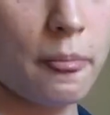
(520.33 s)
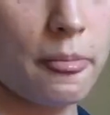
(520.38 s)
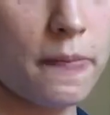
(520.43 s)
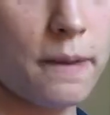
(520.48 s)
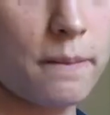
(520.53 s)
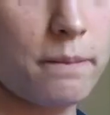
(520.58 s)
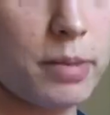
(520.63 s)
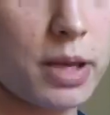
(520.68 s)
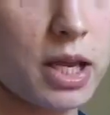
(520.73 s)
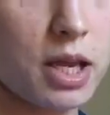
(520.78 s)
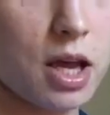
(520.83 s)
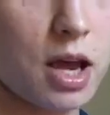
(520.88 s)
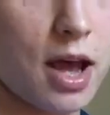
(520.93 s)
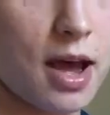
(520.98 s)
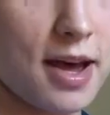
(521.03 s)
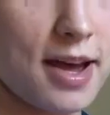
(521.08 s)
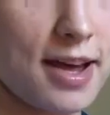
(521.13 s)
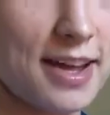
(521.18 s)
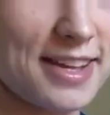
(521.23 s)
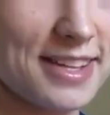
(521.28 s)

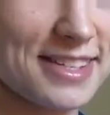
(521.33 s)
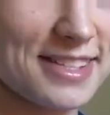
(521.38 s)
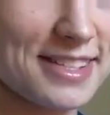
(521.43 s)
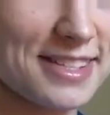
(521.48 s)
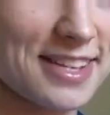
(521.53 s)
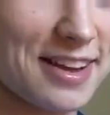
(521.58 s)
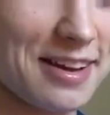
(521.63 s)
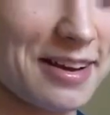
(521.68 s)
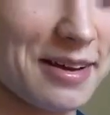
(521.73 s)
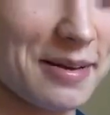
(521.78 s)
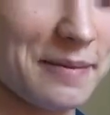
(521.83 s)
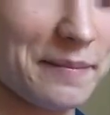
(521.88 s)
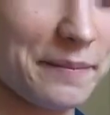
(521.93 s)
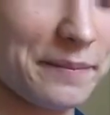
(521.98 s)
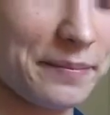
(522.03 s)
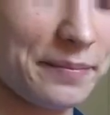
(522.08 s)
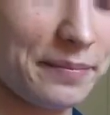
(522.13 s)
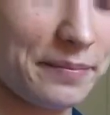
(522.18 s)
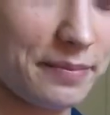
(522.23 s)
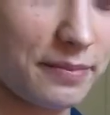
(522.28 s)
because
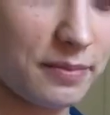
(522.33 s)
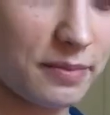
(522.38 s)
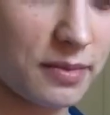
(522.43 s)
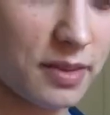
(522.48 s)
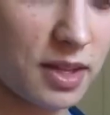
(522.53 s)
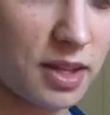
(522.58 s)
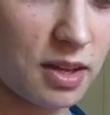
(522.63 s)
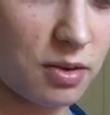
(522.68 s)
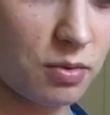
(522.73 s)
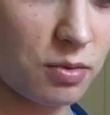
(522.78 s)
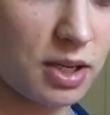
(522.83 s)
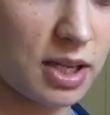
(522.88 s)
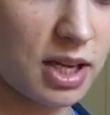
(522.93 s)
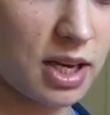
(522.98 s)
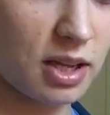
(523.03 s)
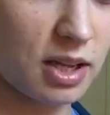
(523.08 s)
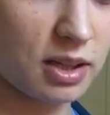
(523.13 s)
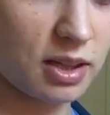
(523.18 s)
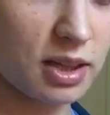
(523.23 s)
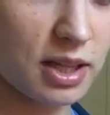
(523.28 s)
we need a
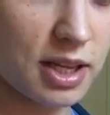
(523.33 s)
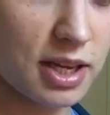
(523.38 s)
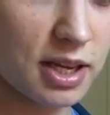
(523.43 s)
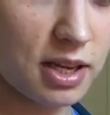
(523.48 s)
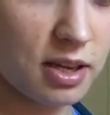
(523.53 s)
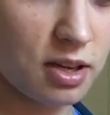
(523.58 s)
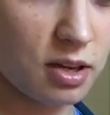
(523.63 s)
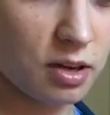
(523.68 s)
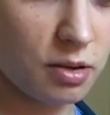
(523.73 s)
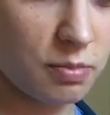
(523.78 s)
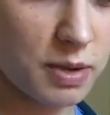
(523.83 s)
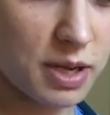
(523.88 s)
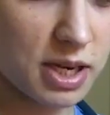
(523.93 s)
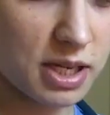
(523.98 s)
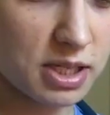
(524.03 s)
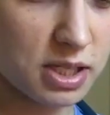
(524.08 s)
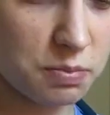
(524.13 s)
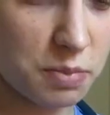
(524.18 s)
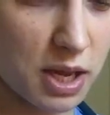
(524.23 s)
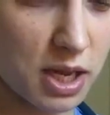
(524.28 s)
little bit of
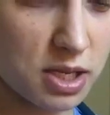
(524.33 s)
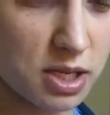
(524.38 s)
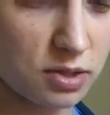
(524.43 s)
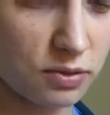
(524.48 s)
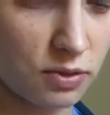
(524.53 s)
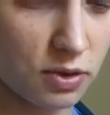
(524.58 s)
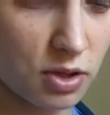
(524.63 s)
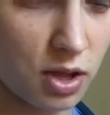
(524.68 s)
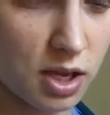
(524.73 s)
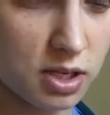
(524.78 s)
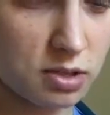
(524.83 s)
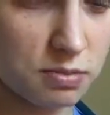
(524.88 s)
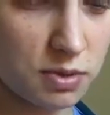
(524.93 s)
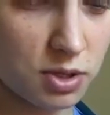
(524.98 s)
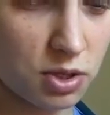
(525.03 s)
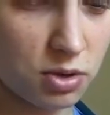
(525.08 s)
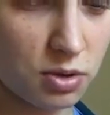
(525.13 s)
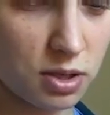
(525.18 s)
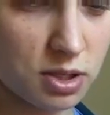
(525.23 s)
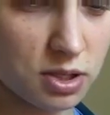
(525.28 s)
space for the ostomy
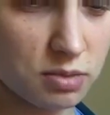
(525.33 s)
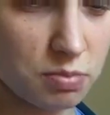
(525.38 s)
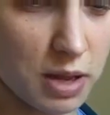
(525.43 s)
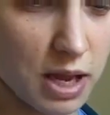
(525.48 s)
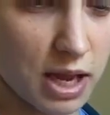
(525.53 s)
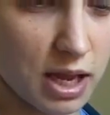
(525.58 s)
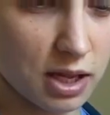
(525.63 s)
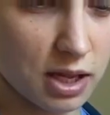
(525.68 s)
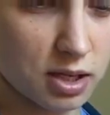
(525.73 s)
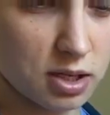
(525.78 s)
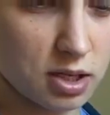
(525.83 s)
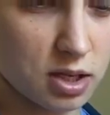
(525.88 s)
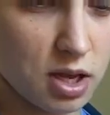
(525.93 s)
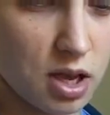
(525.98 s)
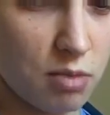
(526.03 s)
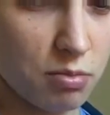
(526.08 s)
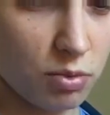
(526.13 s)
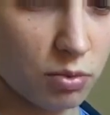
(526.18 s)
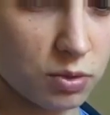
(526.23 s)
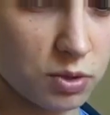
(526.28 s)
to expand.
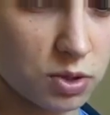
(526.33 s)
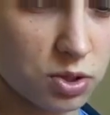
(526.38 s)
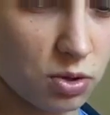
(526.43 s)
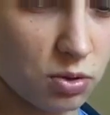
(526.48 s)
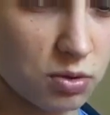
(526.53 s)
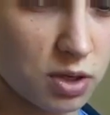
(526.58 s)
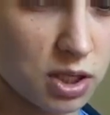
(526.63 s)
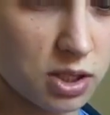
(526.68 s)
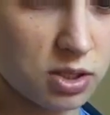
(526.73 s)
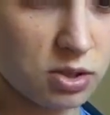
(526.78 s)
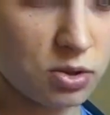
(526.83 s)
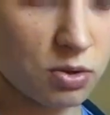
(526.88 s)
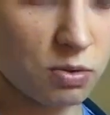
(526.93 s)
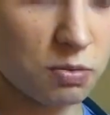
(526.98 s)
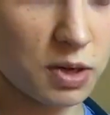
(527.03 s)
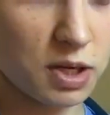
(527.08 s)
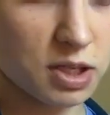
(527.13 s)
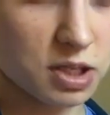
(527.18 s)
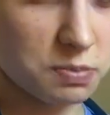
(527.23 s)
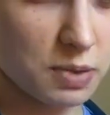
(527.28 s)
We don't need so
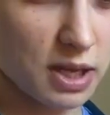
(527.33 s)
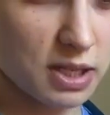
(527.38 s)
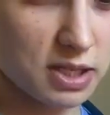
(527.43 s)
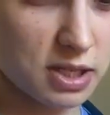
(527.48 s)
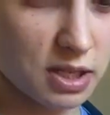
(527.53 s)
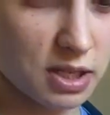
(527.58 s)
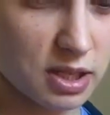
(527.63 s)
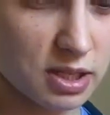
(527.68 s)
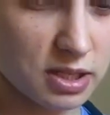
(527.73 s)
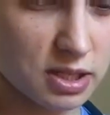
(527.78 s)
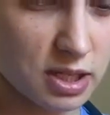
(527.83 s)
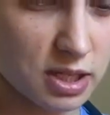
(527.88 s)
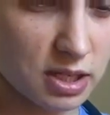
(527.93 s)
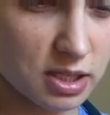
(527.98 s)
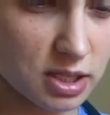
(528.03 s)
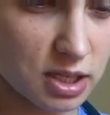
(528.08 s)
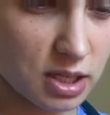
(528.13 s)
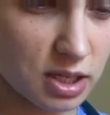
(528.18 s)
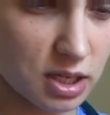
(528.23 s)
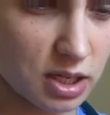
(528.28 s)
much space that the skin is
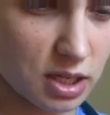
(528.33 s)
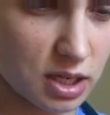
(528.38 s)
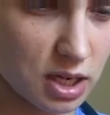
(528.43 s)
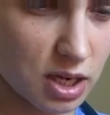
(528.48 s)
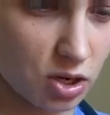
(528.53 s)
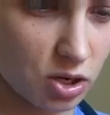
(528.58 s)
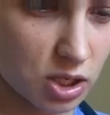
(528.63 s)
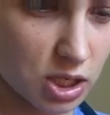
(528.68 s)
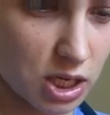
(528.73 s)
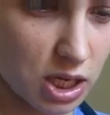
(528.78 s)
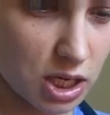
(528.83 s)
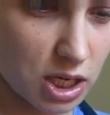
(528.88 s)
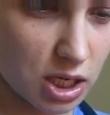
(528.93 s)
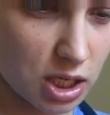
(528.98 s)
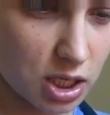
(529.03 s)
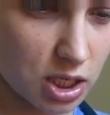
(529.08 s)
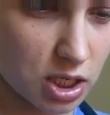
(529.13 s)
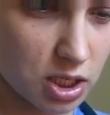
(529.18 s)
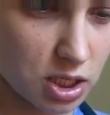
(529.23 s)
going to get irritated.